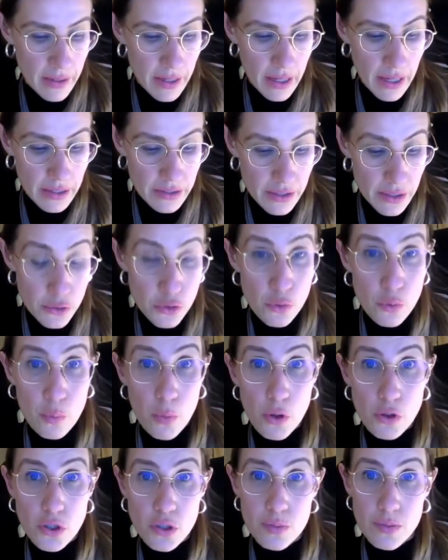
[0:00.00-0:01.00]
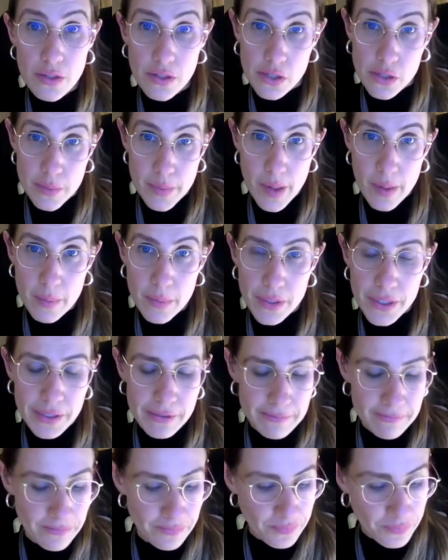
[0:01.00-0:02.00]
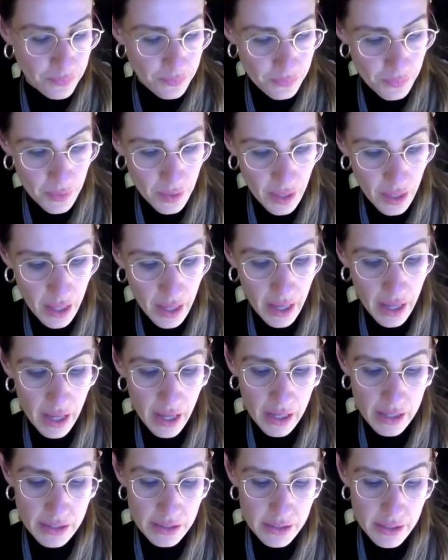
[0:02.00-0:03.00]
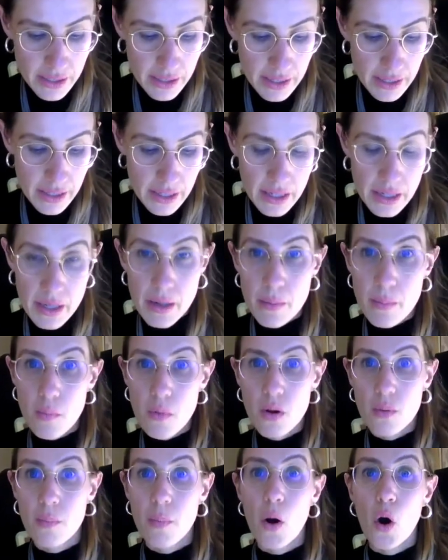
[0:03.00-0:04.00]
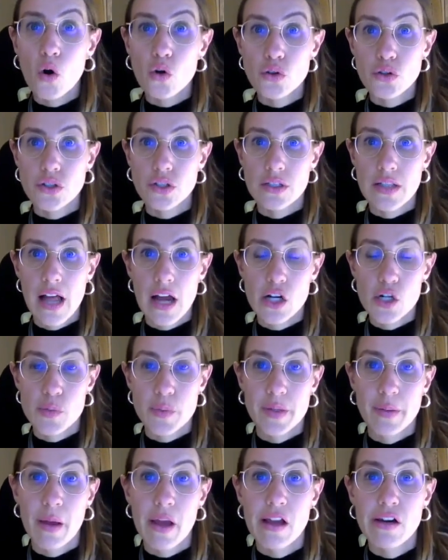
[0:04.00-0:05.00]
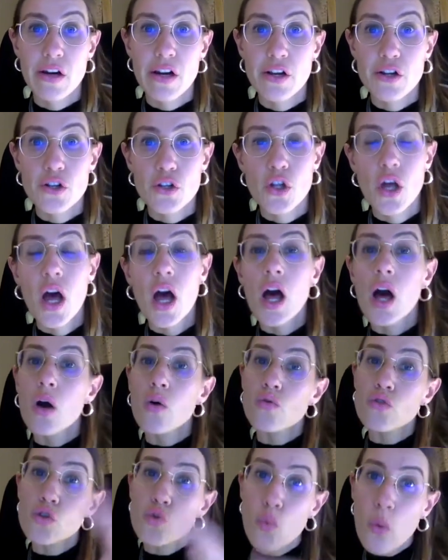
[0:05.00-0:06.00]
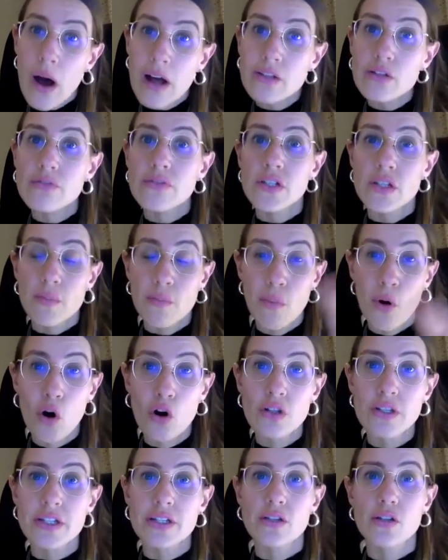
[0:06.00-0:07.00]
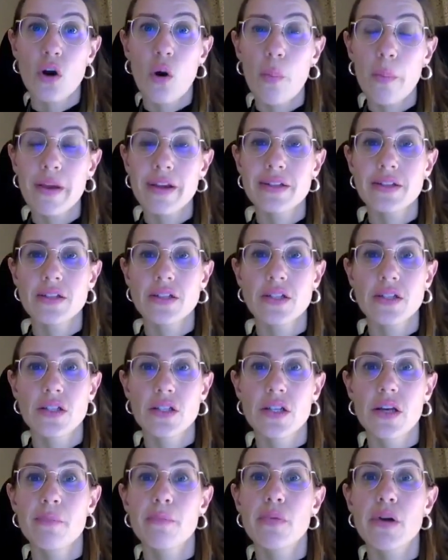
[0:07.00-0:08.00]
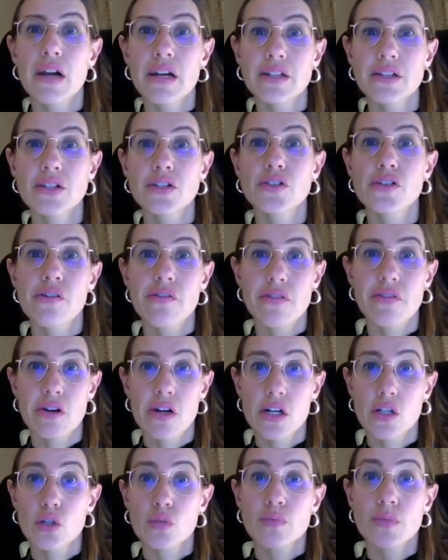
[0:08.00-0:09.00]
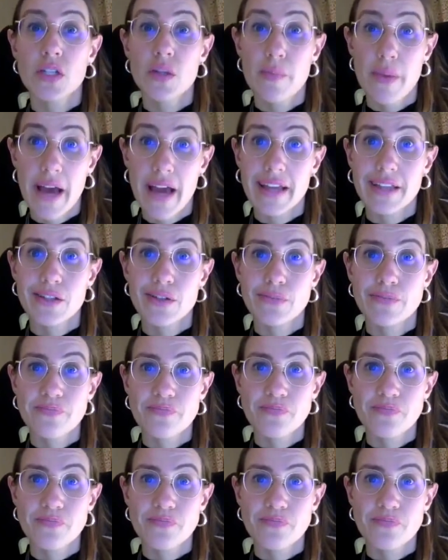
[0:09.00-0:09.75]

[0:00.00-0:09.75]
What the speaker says: And as you possibly remember, the post-enlargement migration was one of the important topics in the Brexit referendum debate.